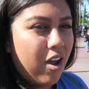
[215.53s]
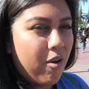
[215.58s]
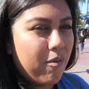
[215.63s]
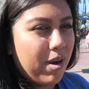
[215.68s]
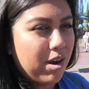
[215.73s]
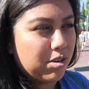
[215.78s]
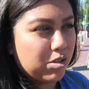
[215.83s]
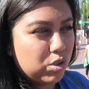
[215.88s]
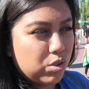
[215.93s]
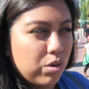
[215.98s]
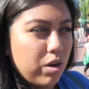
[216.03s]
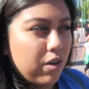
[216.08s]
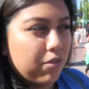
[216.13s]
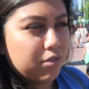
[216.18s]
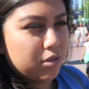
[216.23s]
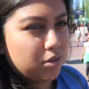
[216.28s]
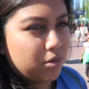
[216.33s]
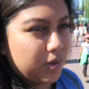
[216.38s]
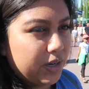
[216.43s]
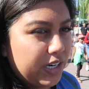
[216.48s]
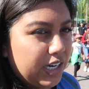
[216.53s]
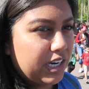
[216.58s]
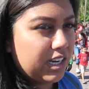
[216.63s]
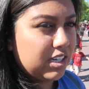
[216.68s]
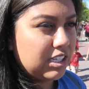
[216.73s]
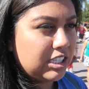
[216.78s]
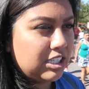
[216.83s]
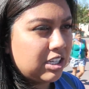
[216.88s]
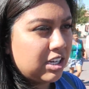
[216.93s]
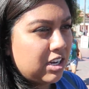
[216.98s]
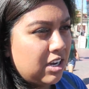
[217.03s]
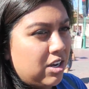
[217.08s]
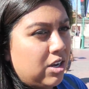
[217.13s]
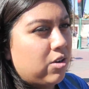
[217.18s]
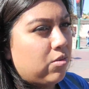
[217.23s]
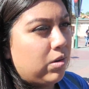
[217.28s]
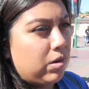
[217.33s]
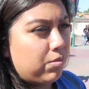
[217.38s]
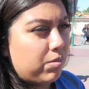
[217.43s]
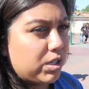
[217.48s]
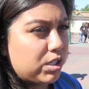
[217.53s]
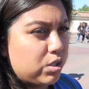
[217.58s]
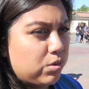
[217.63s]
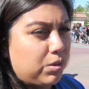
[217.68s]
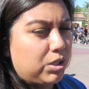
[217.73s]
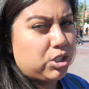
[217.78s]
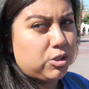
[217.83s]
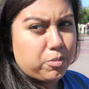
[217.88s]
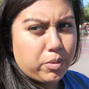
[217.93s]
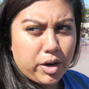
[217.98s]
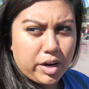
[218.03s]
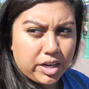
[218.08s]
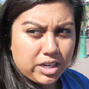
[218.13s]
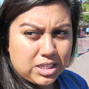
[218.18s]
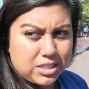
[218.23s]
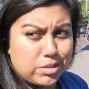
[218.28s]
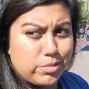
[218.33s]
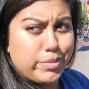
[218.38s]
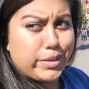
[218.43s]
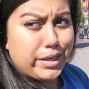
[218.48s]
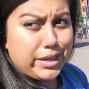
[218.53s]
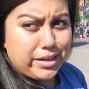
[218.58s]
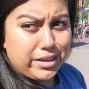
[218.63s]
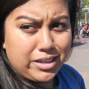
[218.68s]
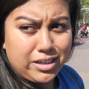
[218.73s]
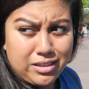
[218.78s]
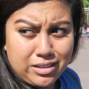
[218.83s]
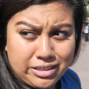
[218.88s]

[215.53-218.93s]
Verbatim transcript: around 12 or 1-ish when we switch parks, but